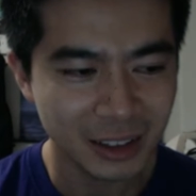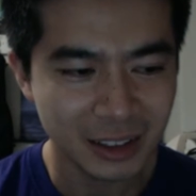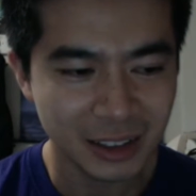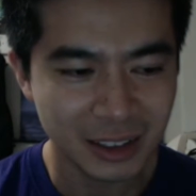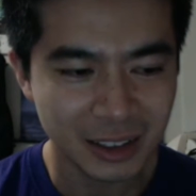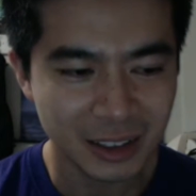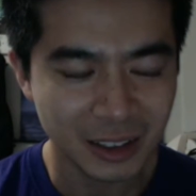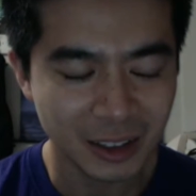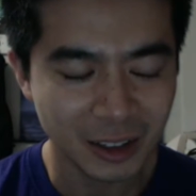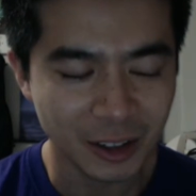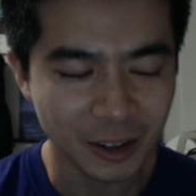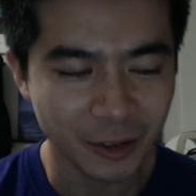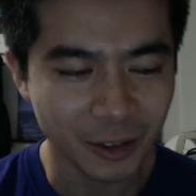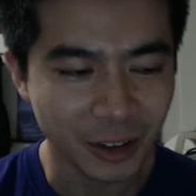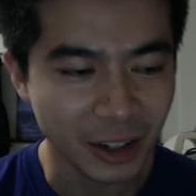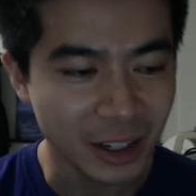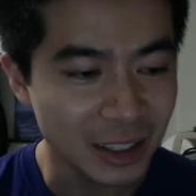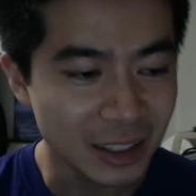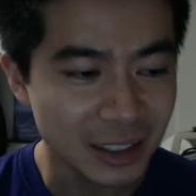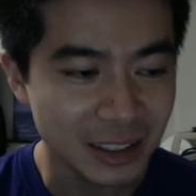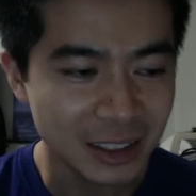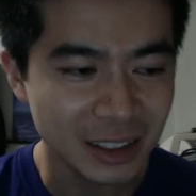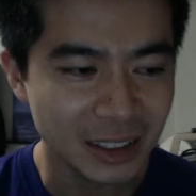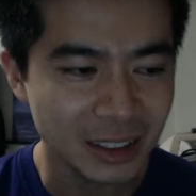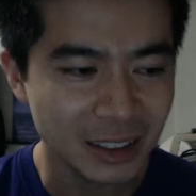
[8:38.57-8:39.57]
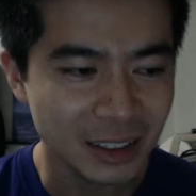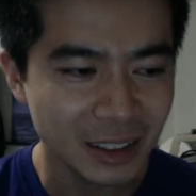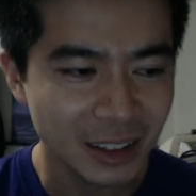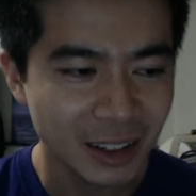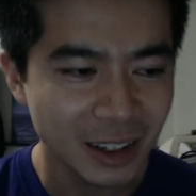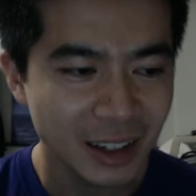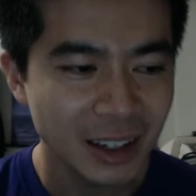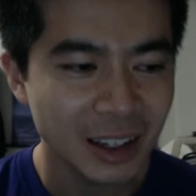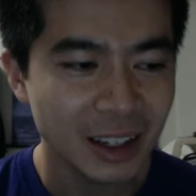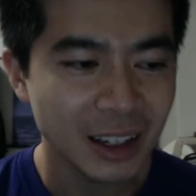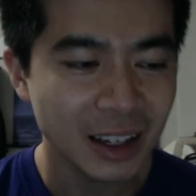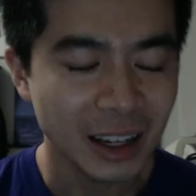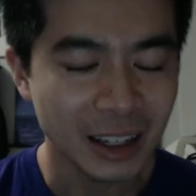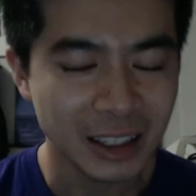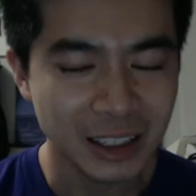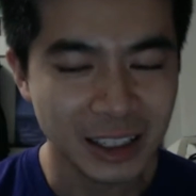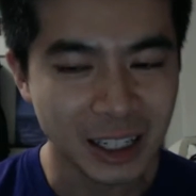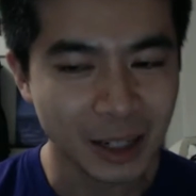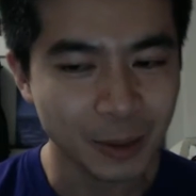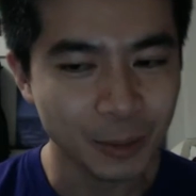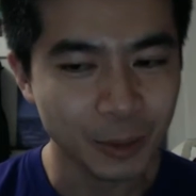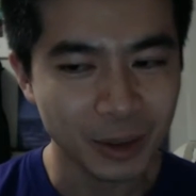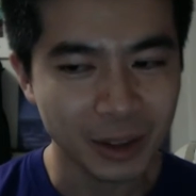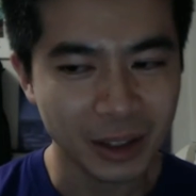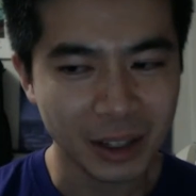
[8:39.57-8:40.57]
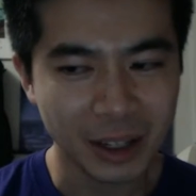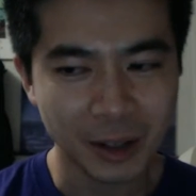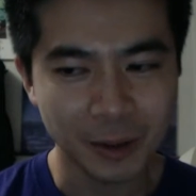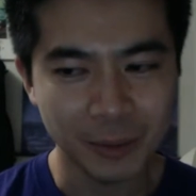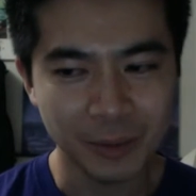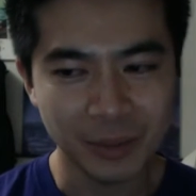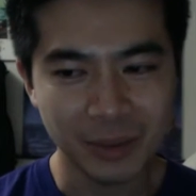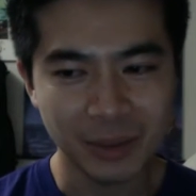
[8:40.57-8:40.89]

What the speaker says: and just her friends and catching up with